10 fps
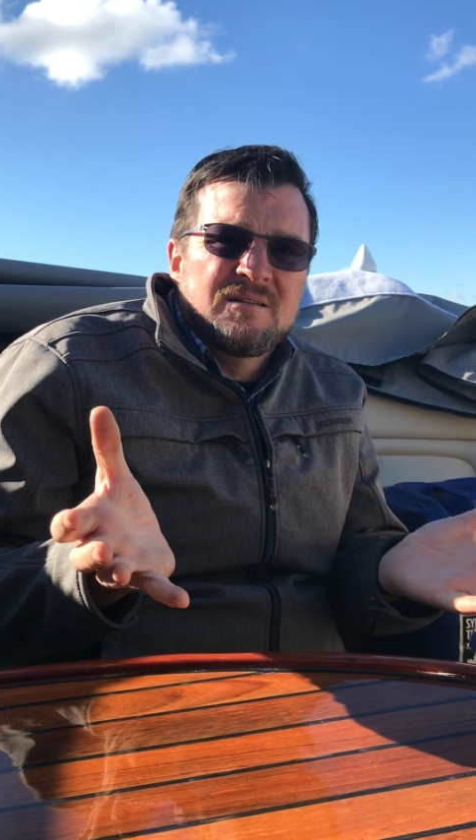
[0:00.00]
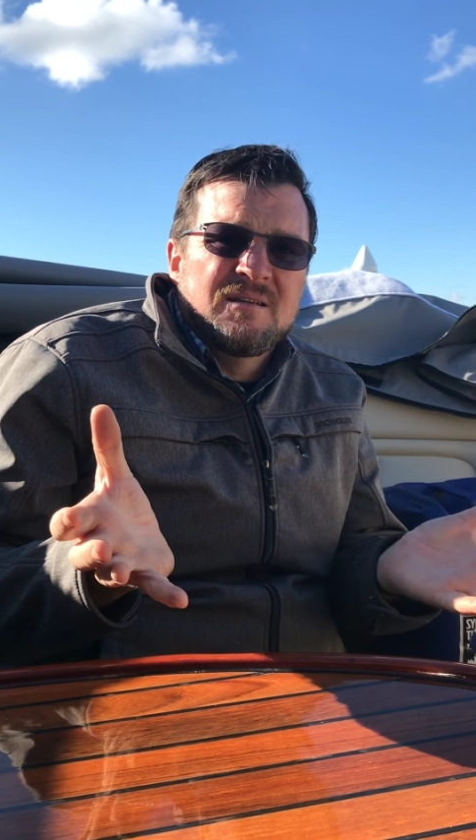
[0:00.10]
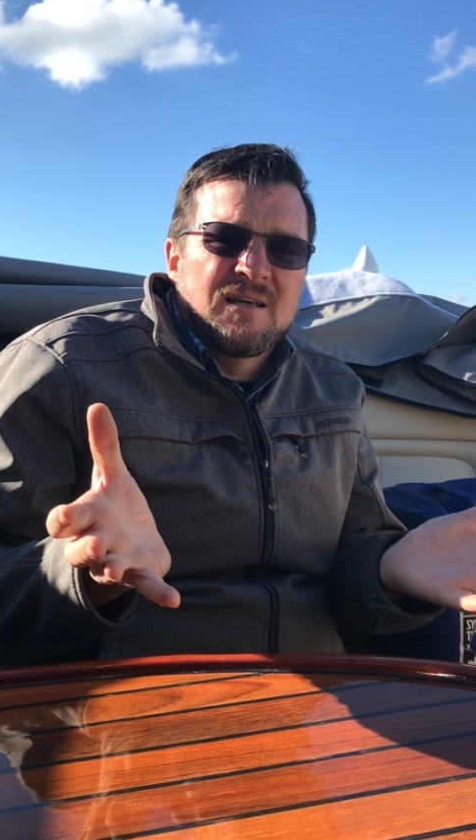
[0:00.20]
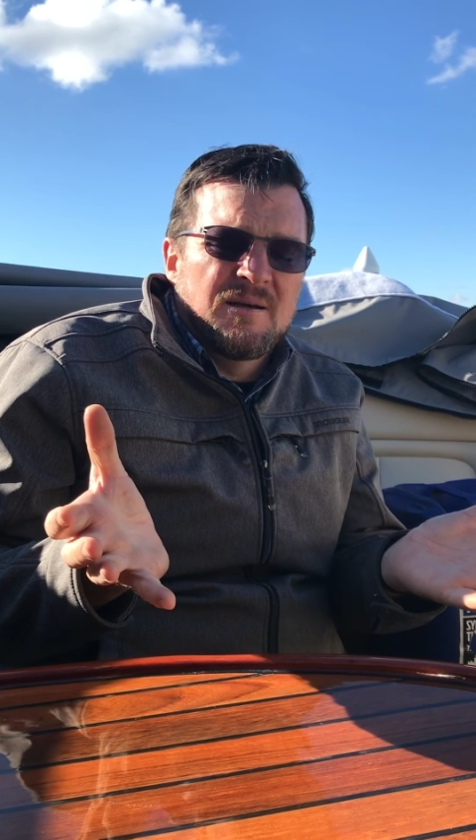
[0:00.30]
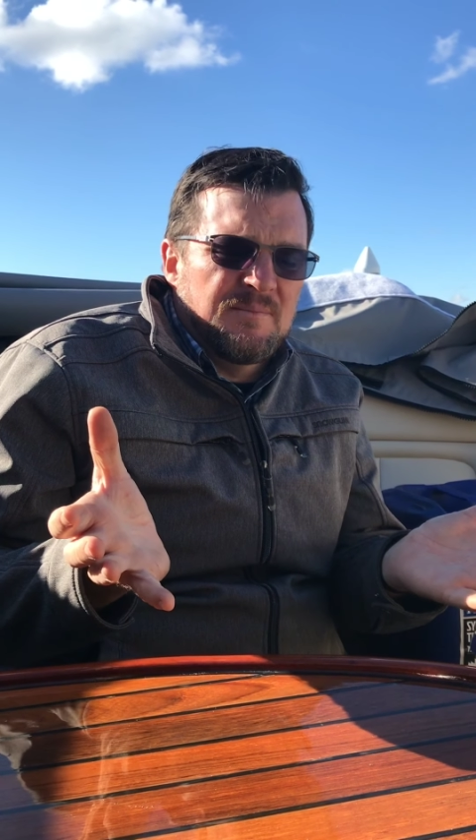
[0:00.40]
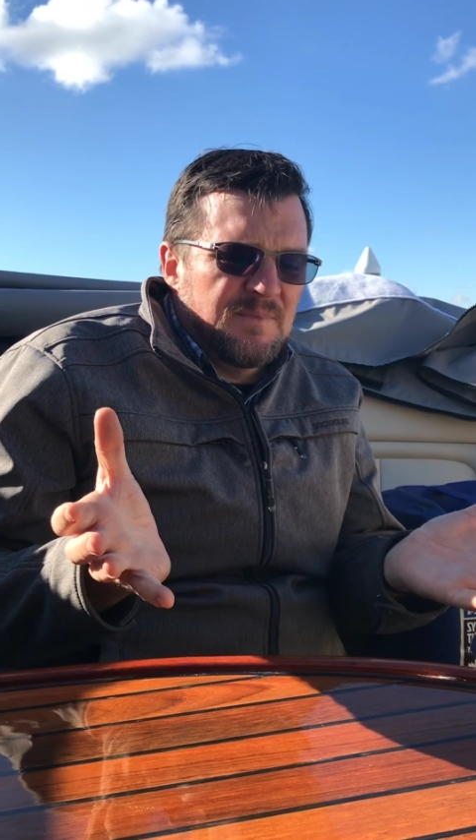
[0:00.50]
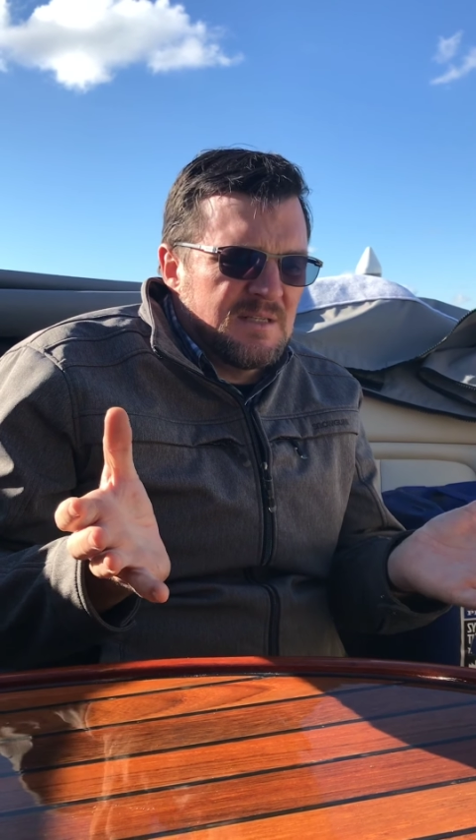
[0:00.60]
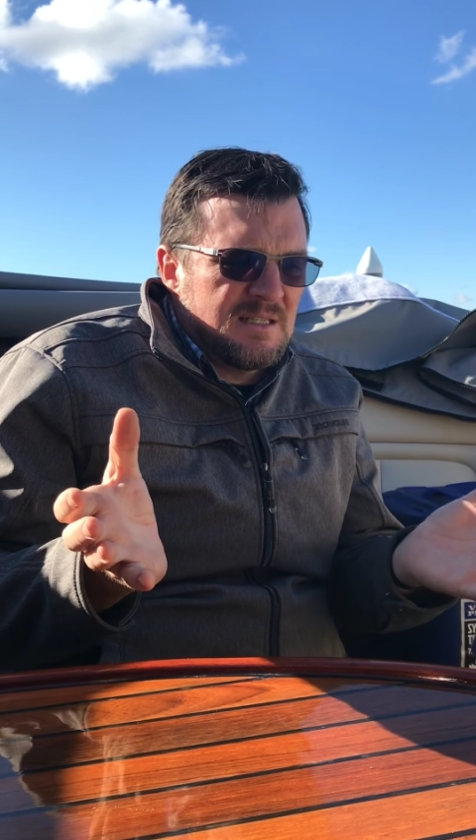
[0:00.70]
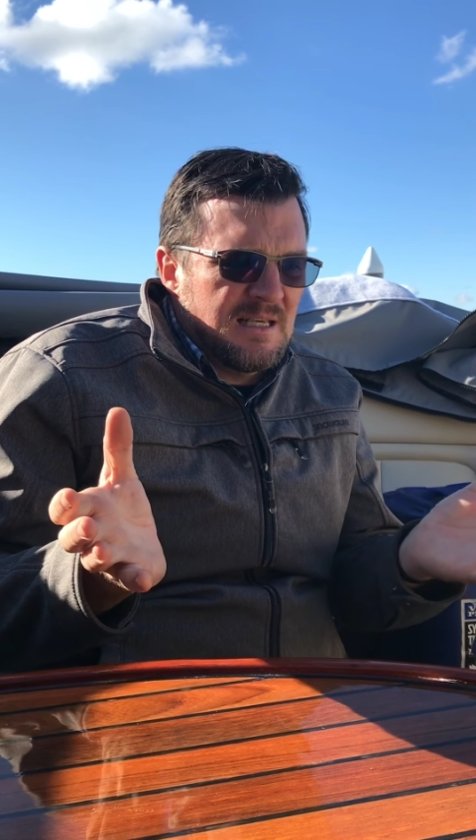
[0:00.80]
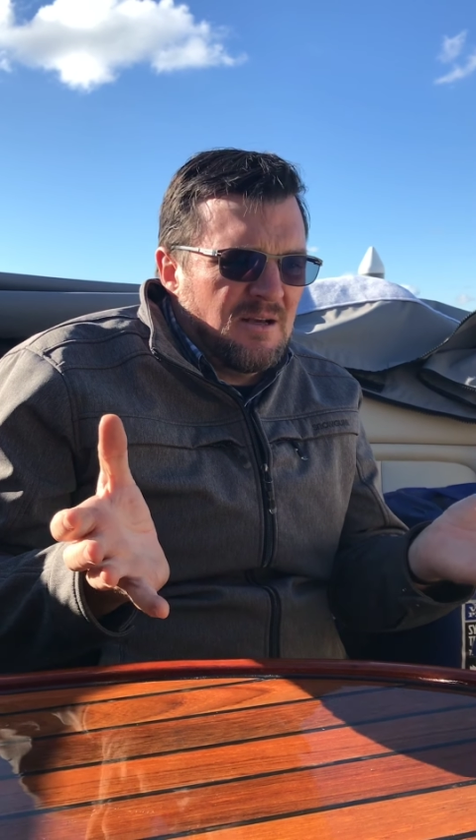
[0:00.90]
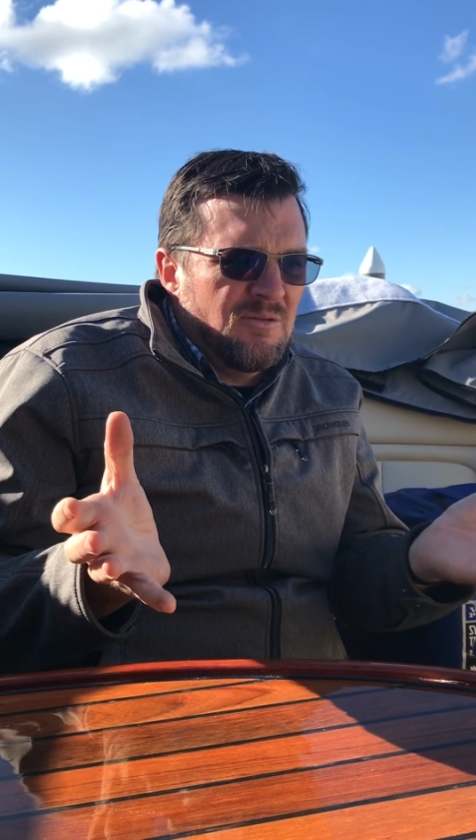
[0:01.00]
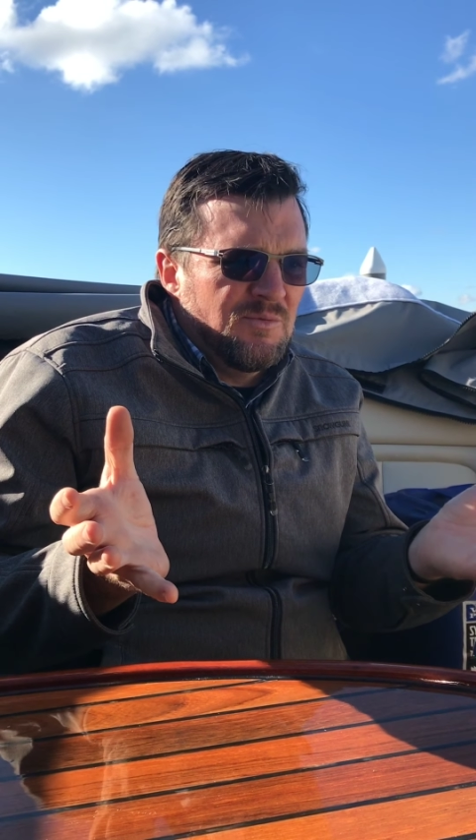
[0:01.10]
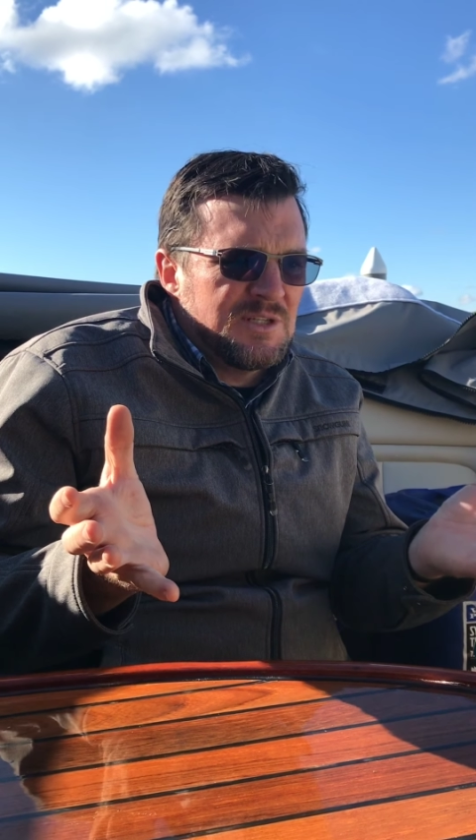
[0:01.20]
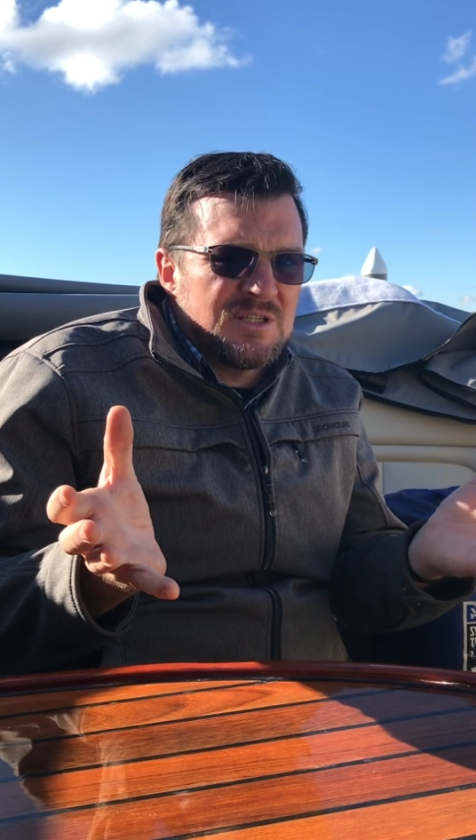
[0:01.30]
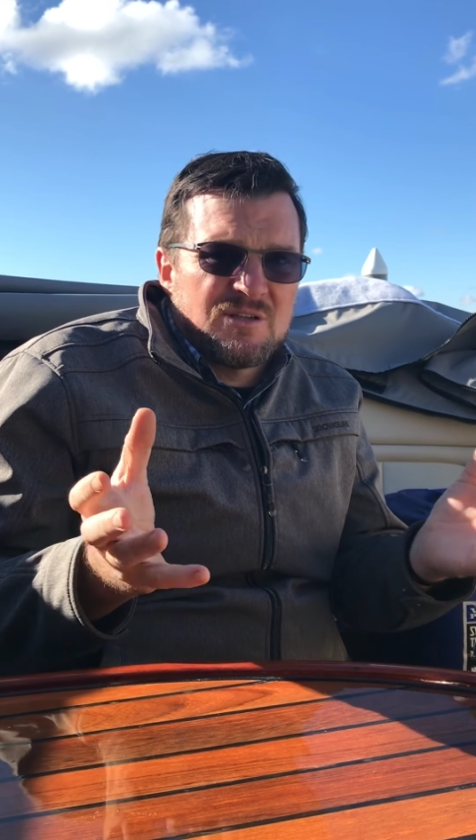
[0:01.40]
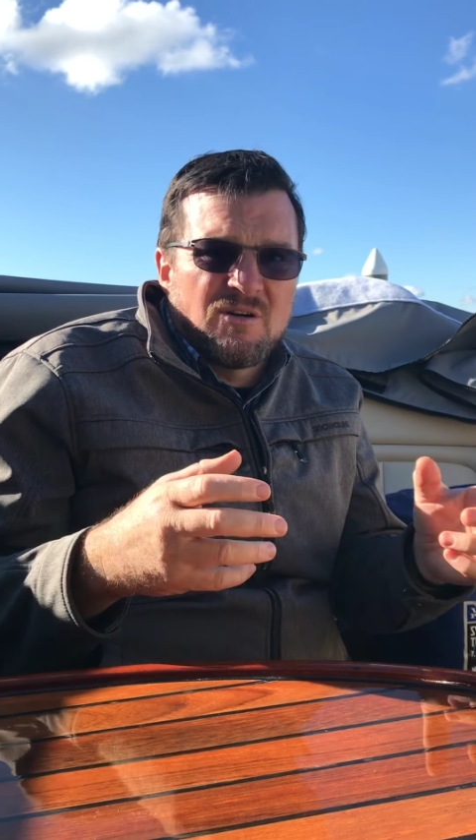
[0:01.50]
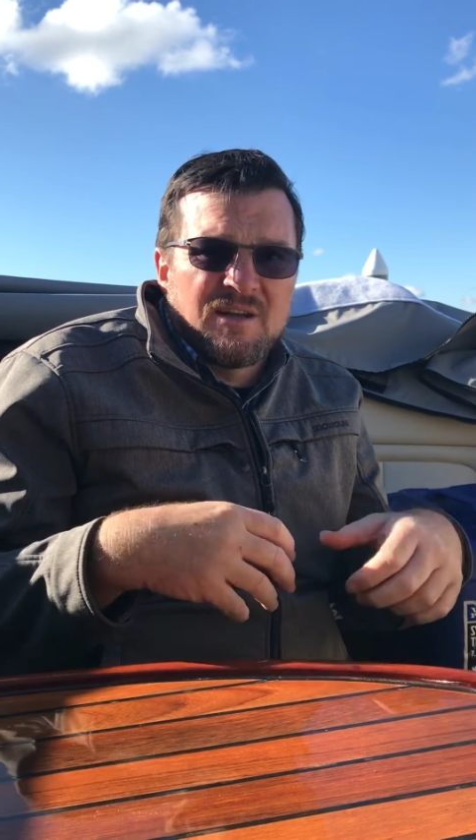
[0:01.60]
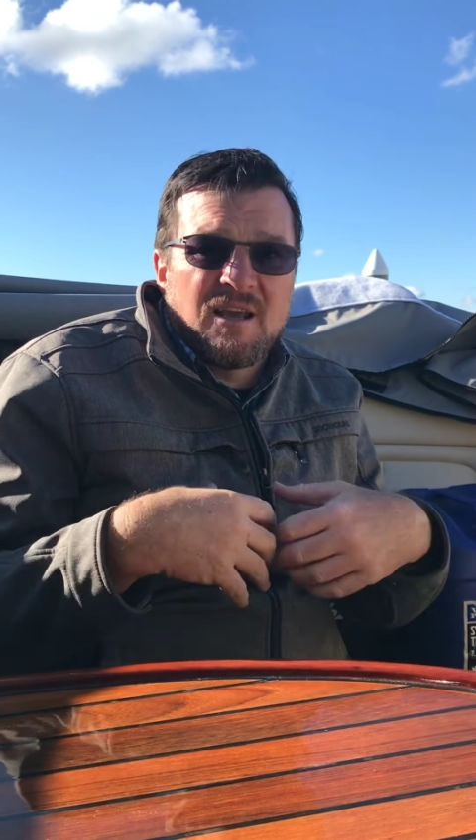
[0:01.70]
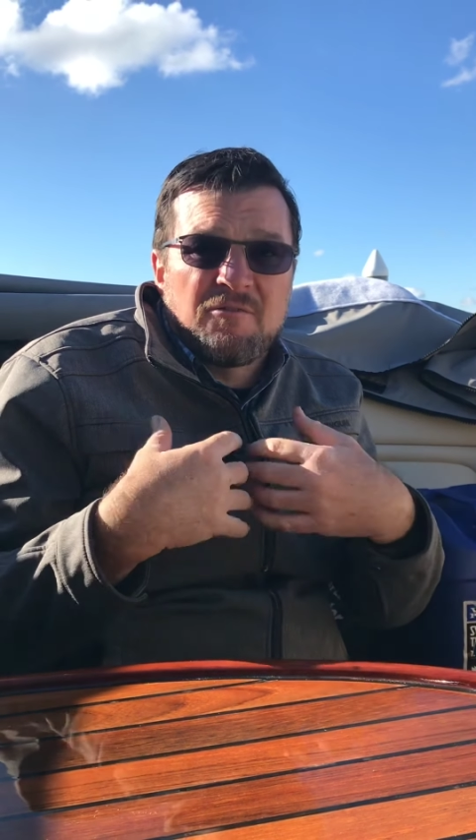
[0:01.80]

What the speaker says: yeah, this cell which has got now